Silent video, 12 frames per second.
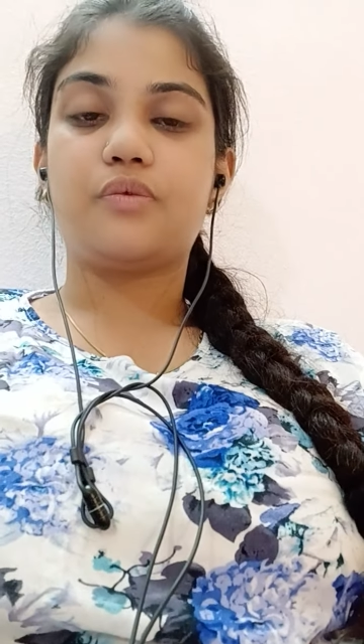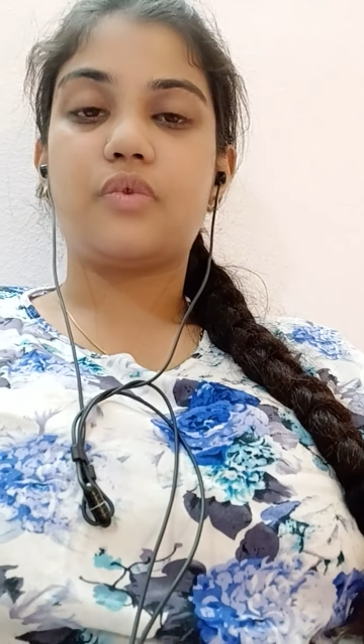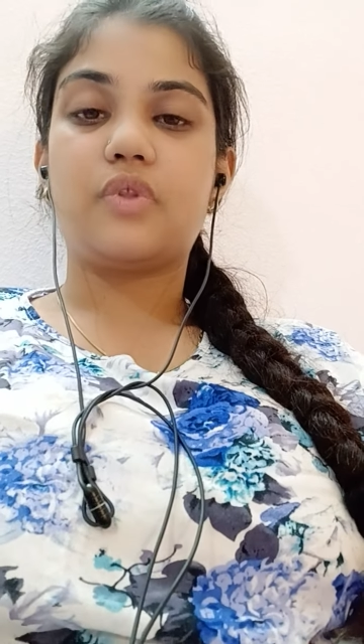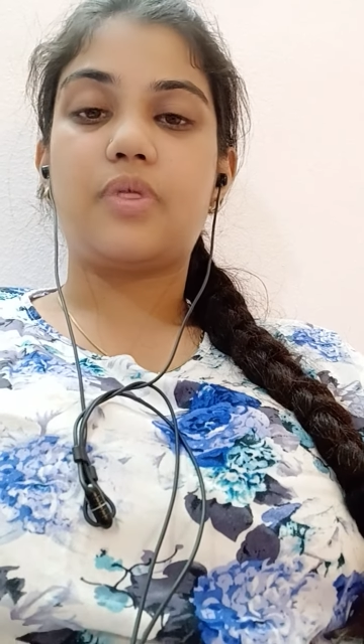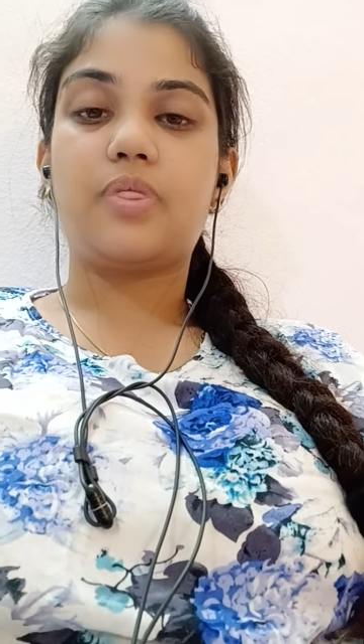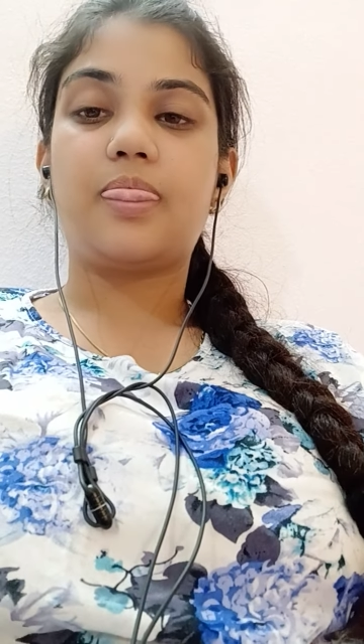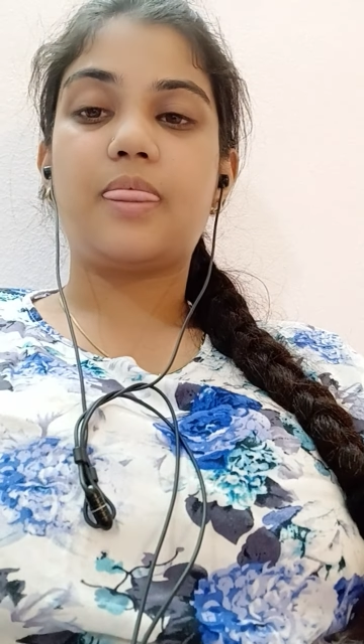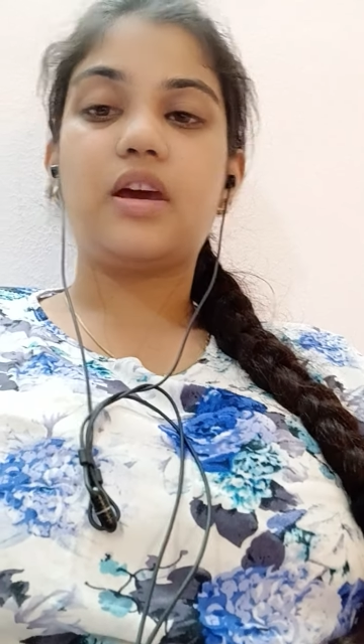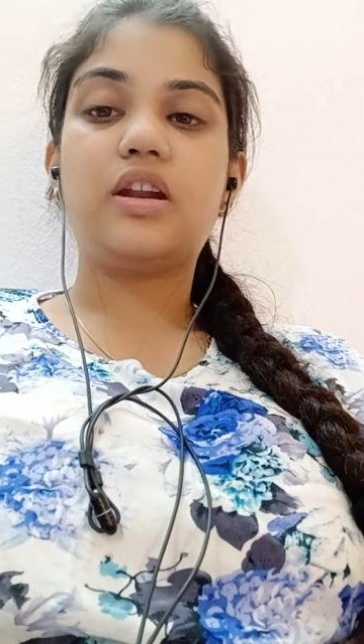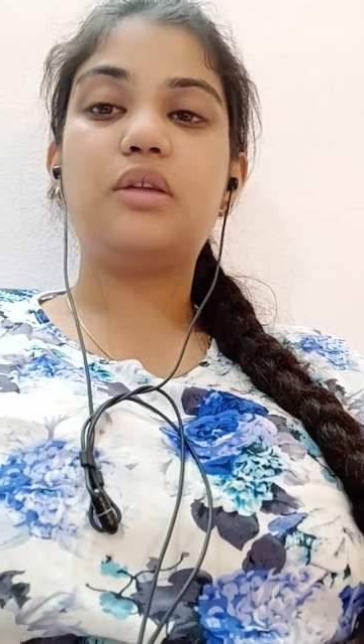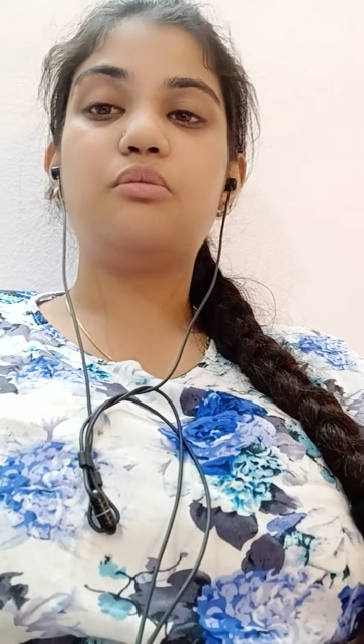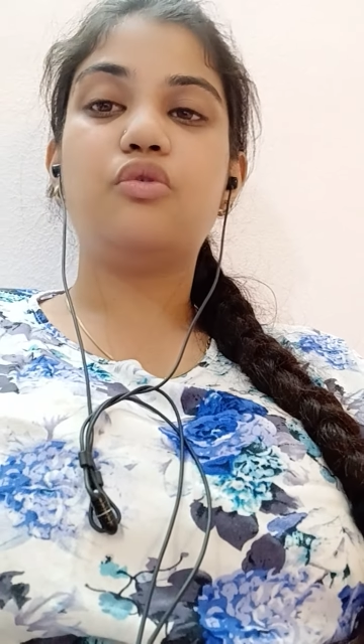And
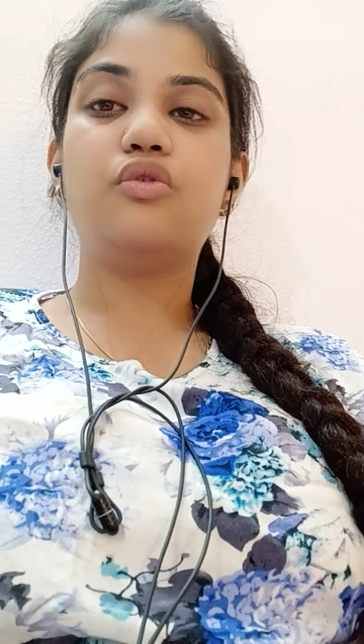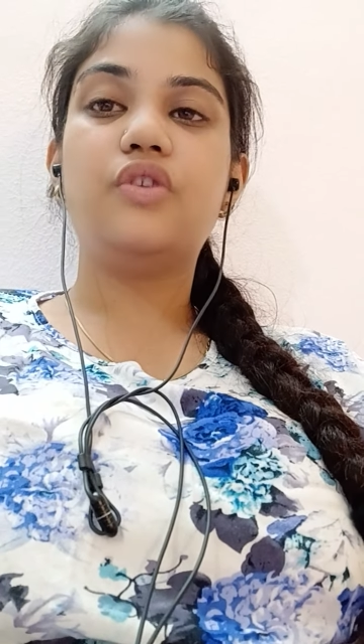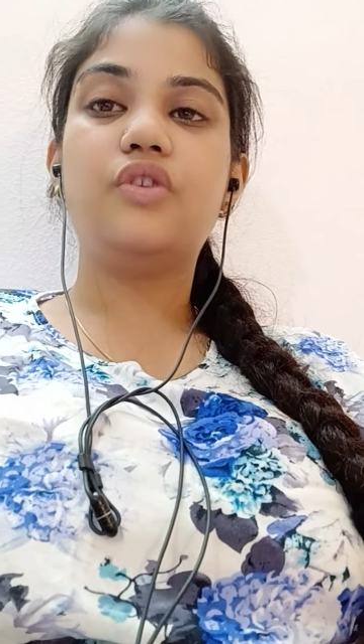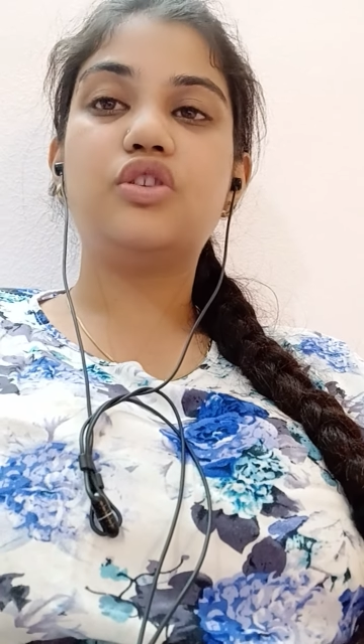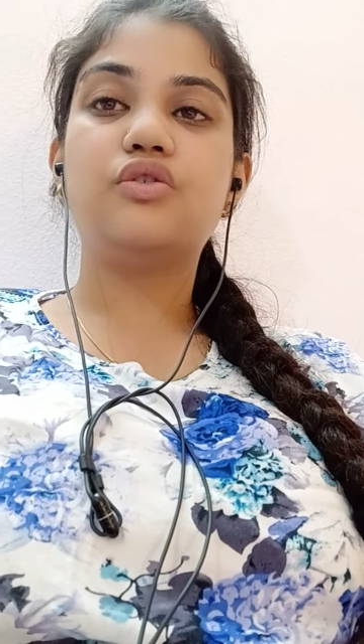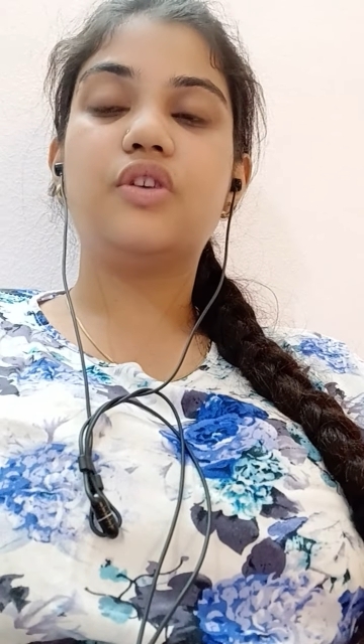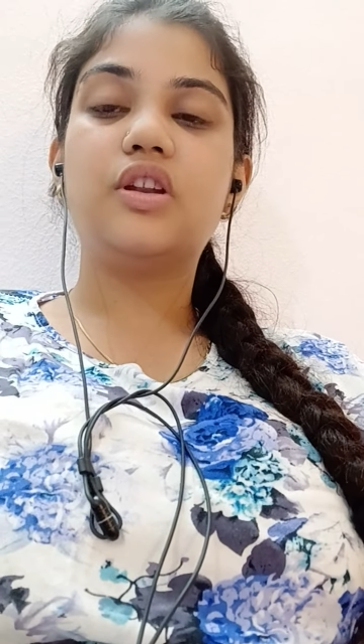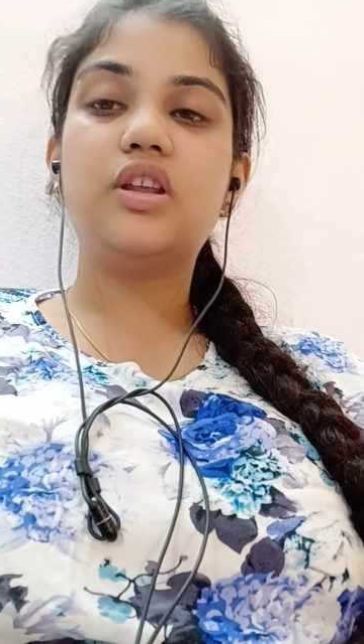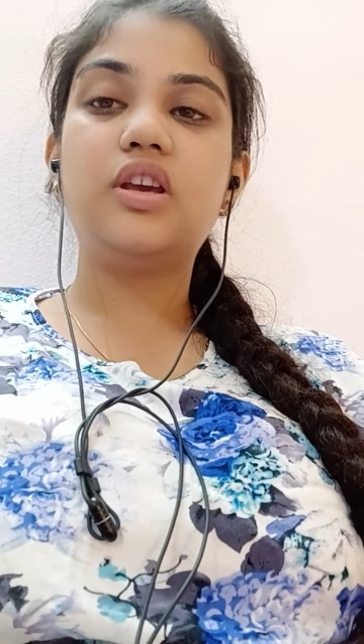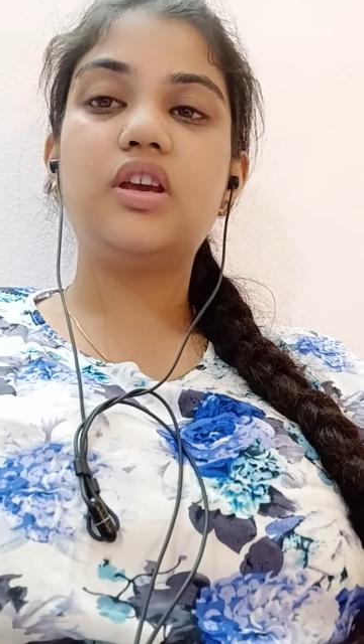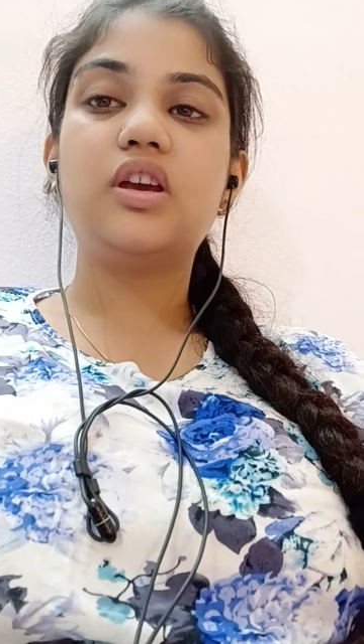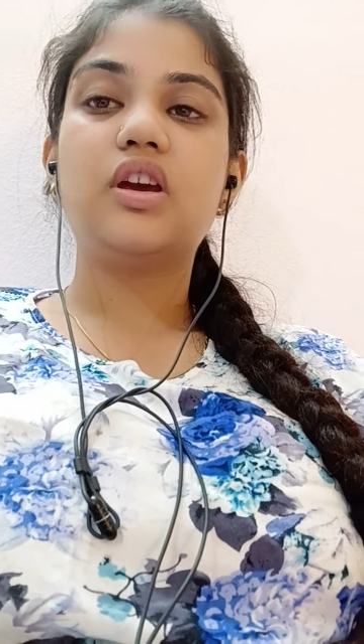then moving toward
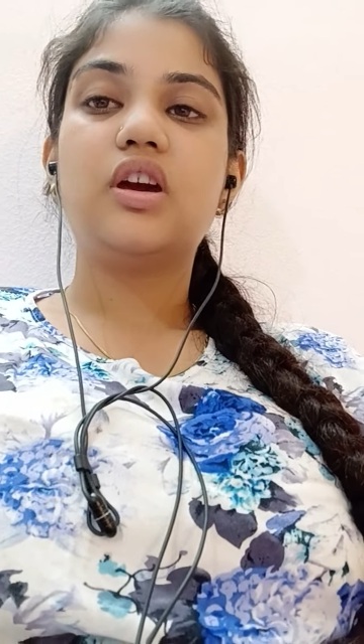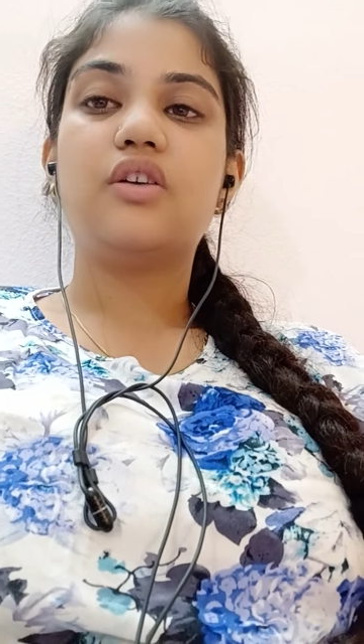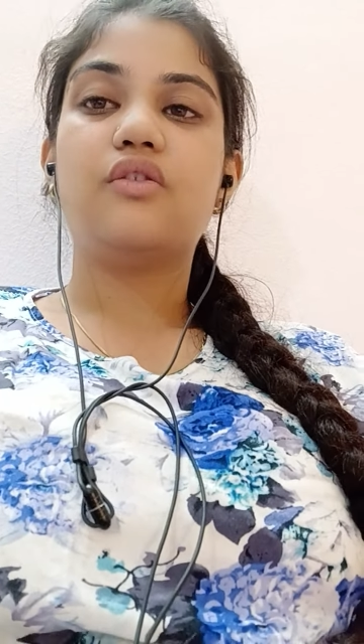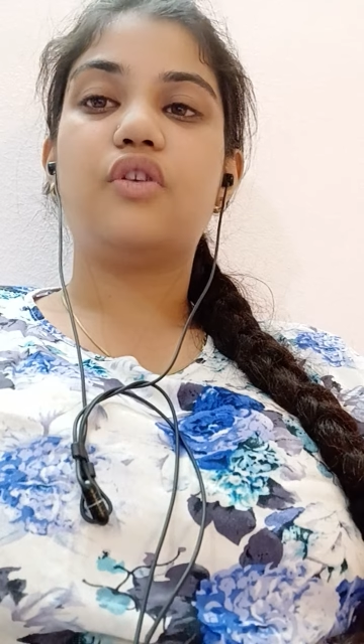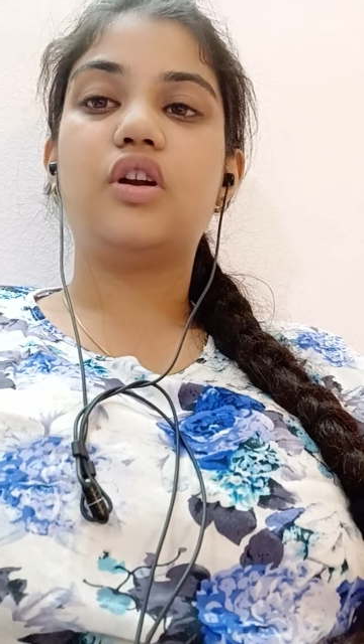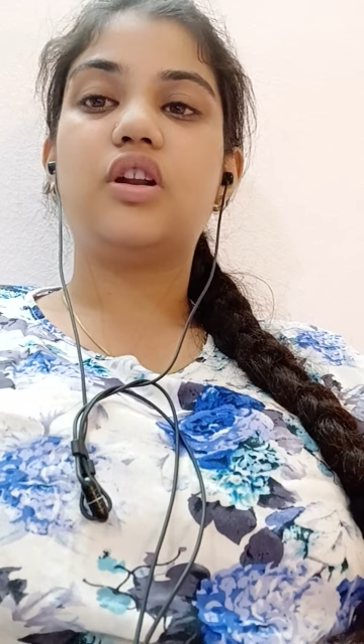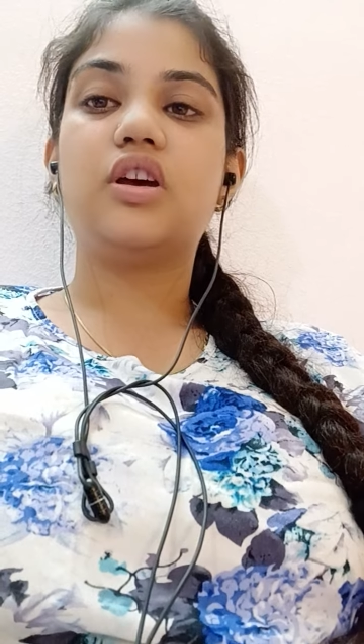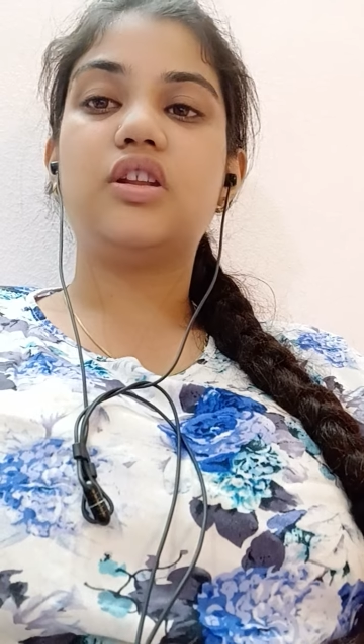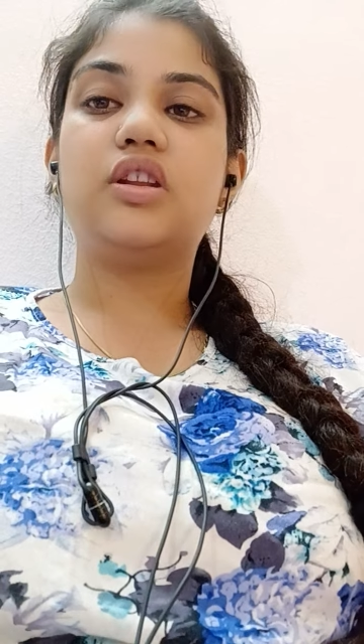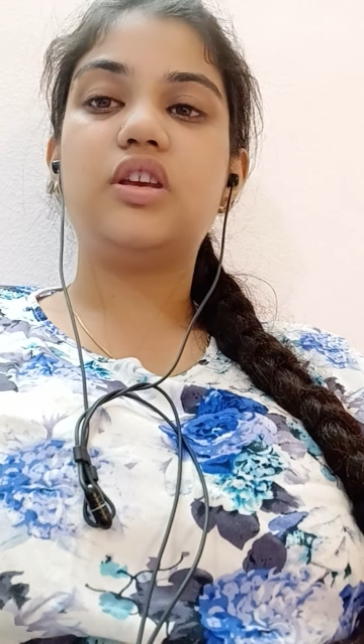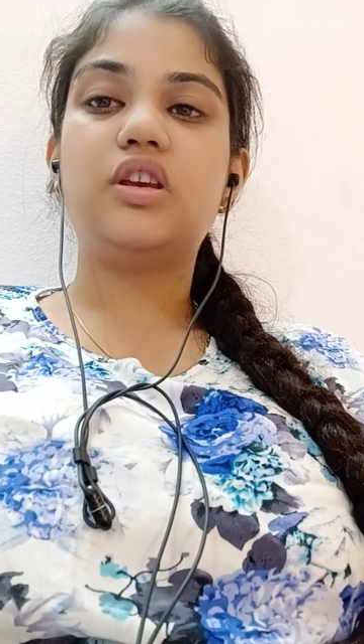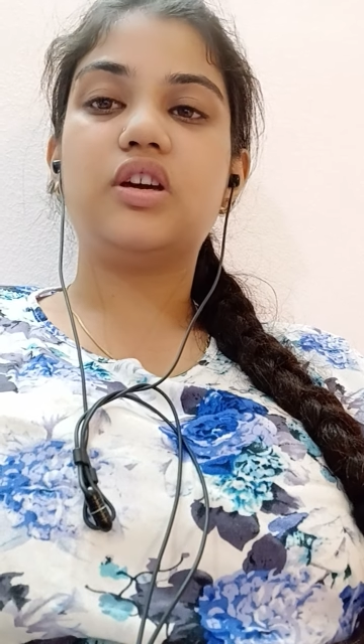the what are
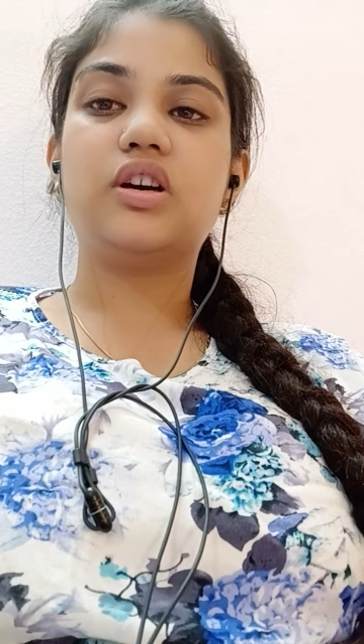the